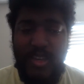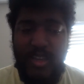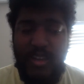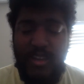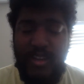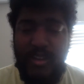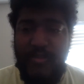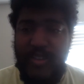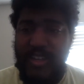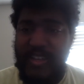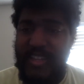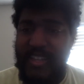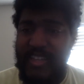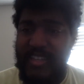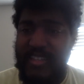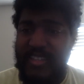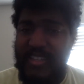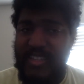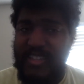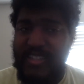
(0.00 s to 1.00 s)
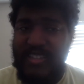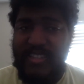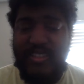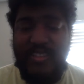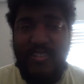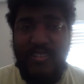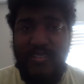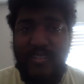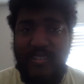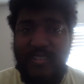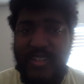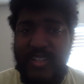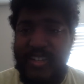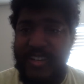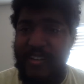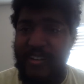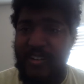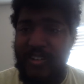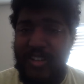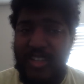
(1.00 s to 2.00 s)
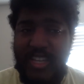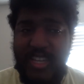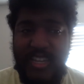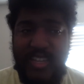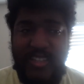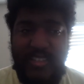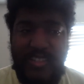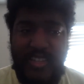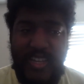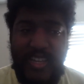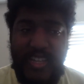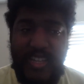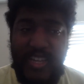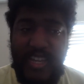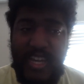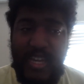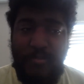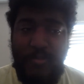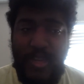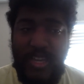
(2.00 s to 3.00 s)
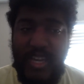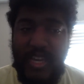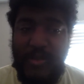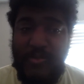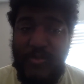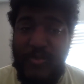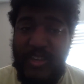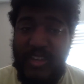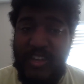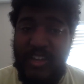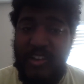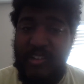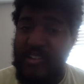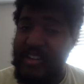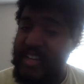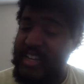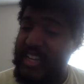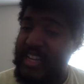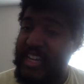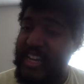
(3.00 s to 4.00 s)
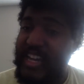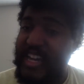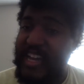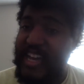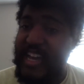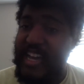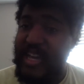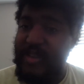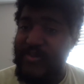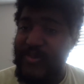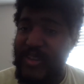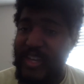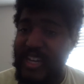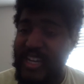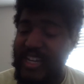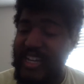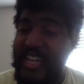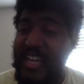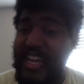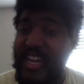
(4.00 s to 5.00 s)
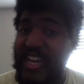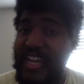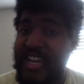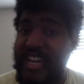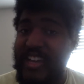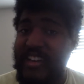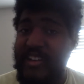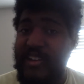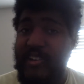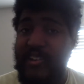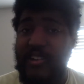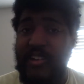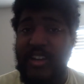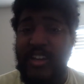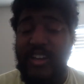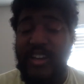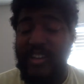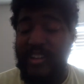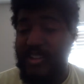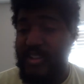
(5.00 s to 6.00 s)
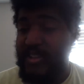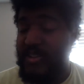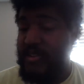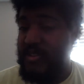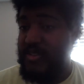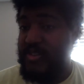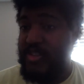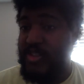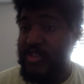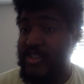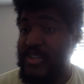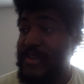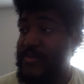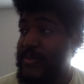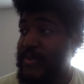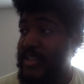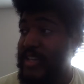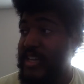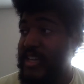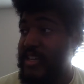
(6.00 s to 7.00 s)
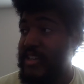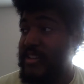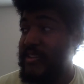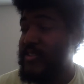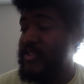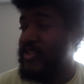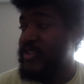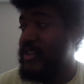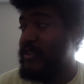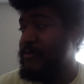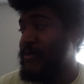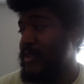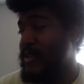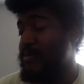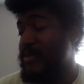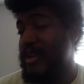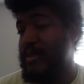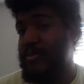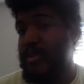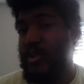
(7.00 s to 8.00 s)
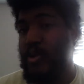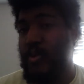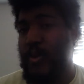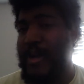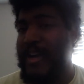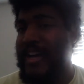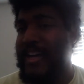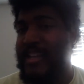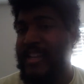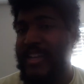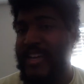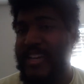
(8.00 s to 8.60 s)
And I mean, these third tier leagues like the APFL and the AIFA and the AAL, you know, they're just shuffling. They're shuffling people around.